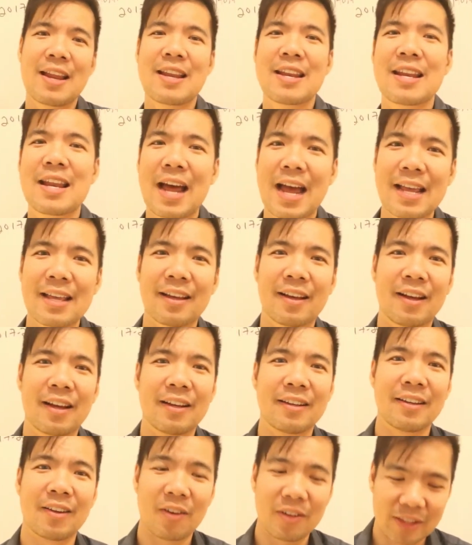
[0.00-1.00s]
nine
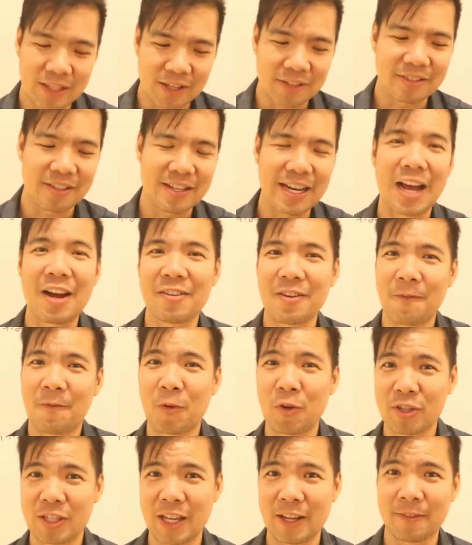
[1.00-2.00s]
hundred
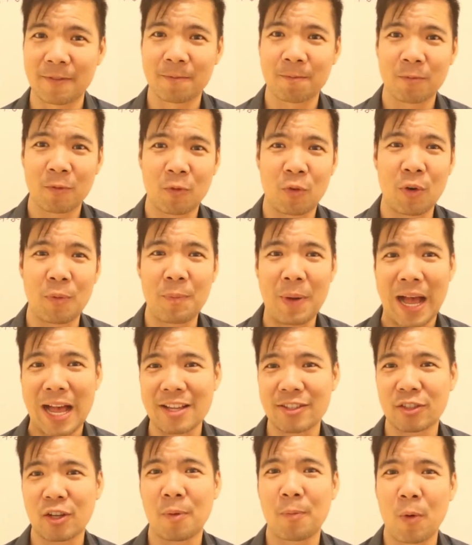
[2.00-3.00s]
fourteen for the
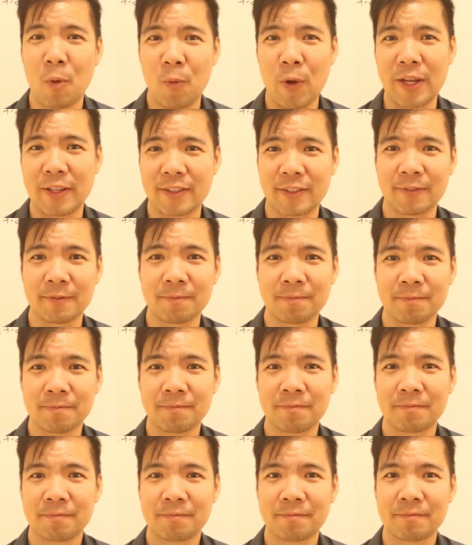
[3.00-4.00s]
past couple of weeks,
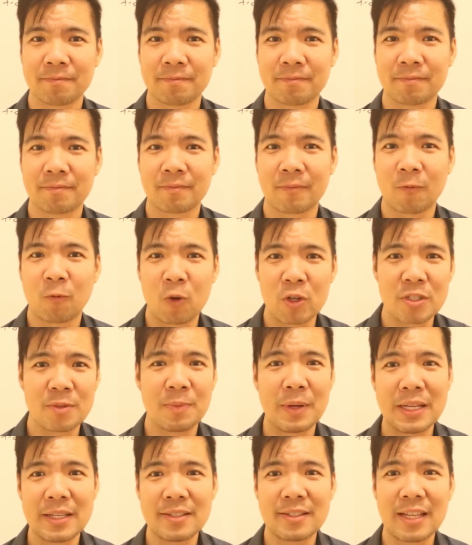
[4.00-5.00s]

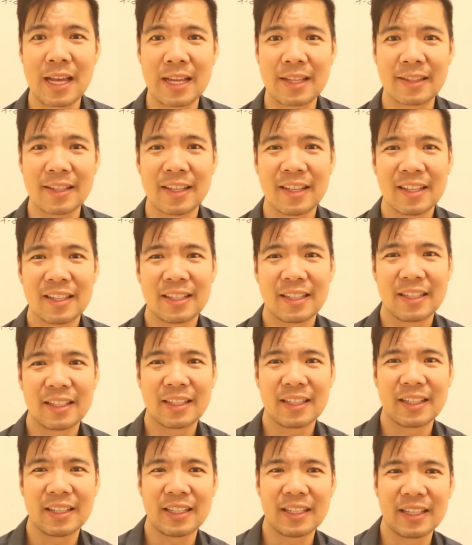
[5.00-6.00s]
which means that
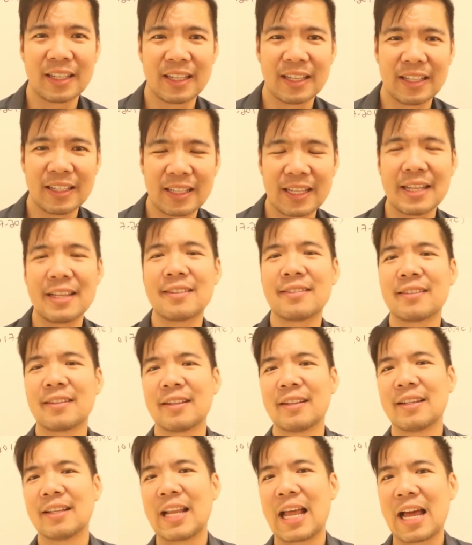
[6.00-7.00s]
in this
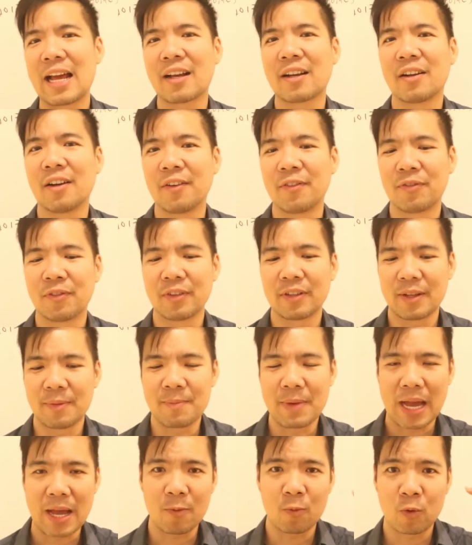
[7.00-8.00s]
lack of
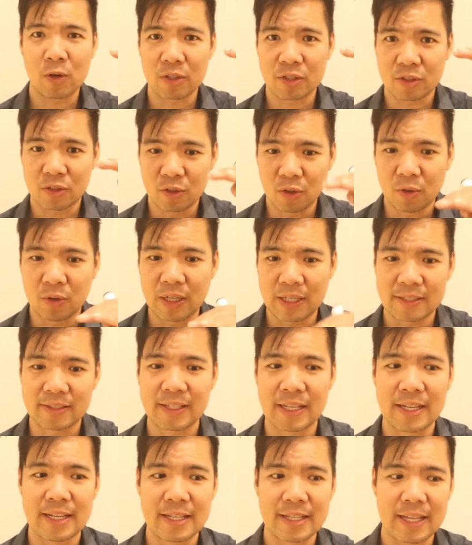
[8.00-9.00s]
demand, we're slowly
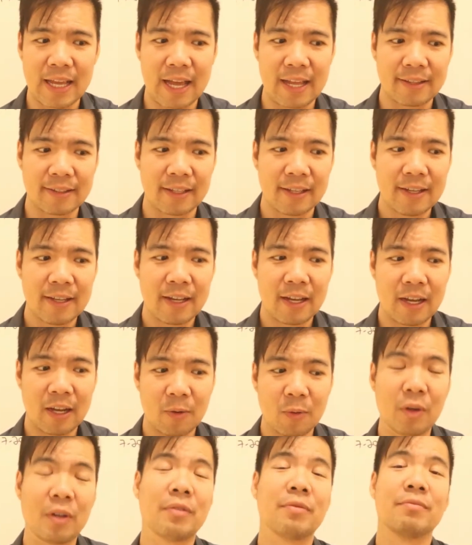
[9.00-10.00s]
seeing that,
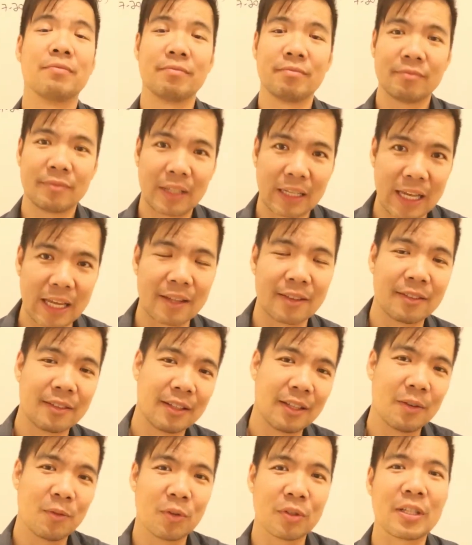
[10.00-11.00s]
uh, well, again,
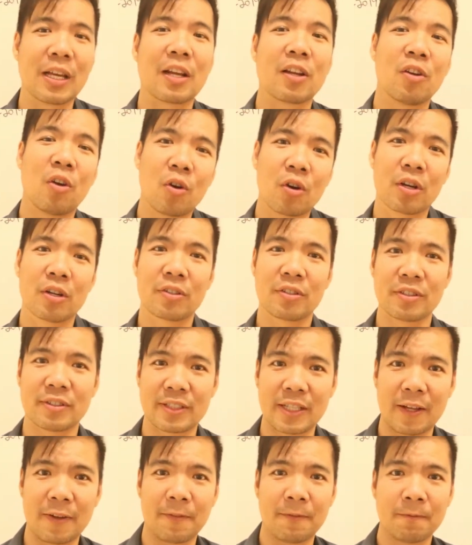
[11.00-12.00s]
it will take longer to
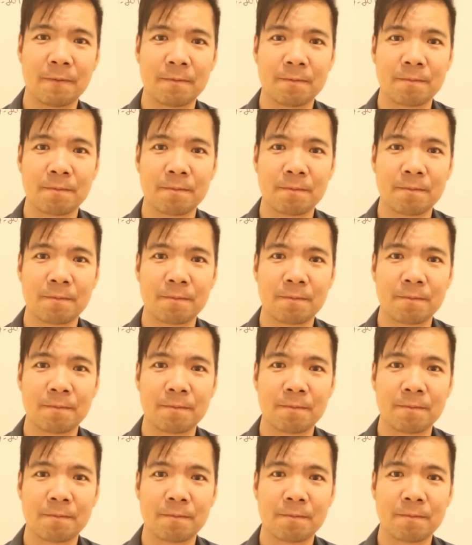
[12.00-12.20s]
sell.